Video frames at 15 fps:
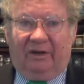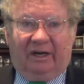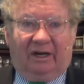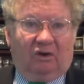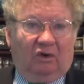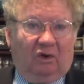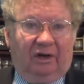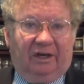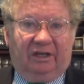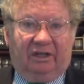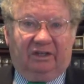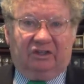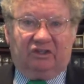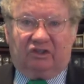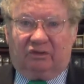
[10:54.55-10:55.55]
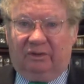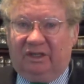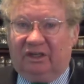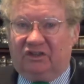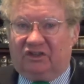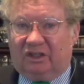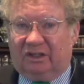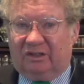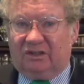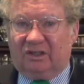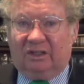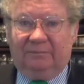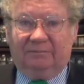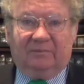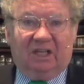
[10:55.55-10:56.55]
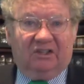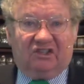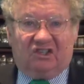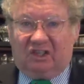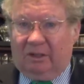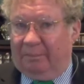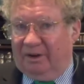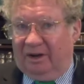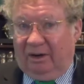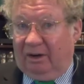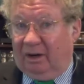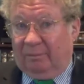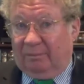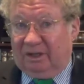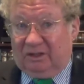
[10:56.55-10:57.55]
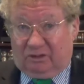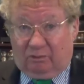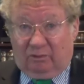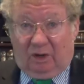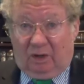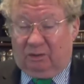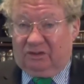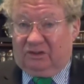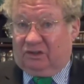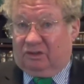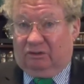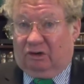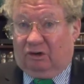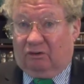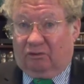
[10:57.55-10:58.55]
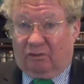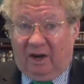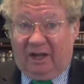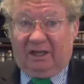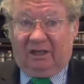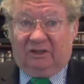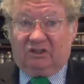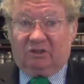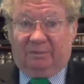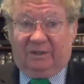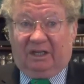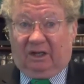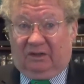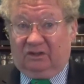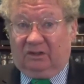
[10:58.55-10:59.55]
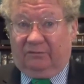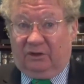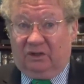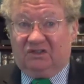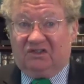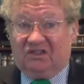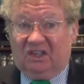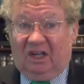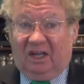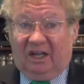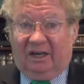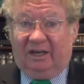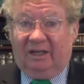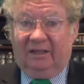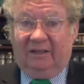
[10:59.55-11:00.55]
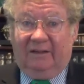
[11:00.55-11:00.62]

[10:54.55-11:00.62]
And according to these traditions, Semiramis rose to greatness because of her son,